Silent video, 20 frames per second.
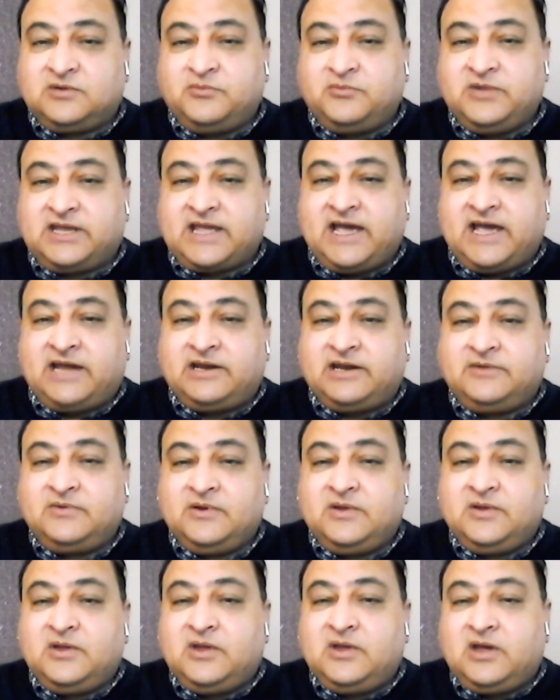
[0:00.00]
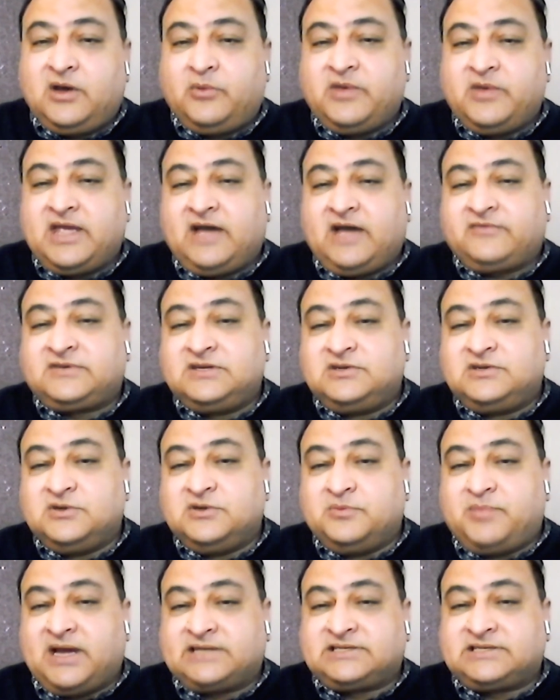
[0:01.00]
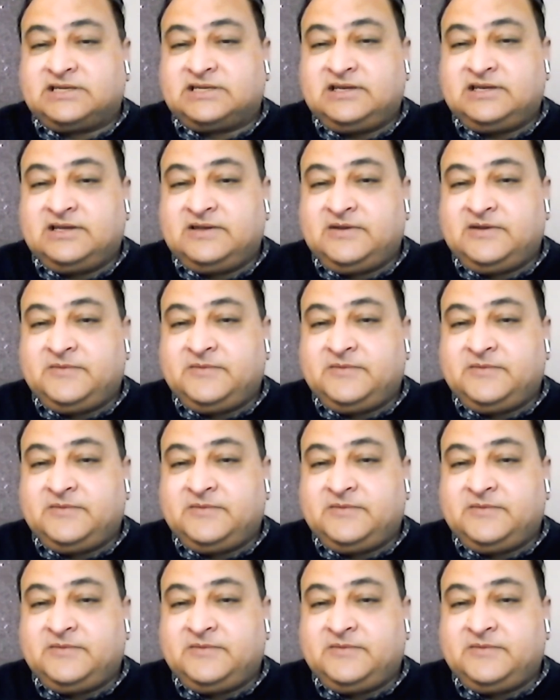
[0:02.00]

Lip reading: And we have to do better,